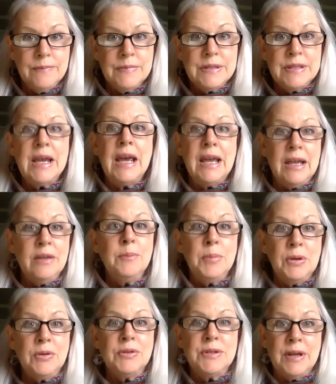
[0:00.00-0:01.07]
say
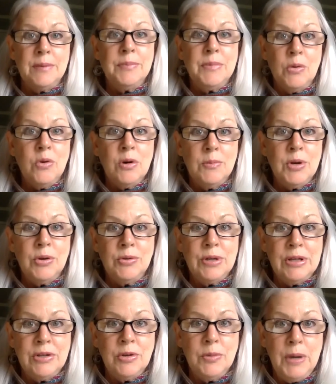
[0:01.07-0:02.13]
builds up the hormone
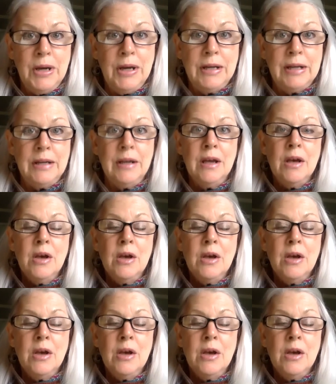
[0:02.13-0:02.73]
in your body,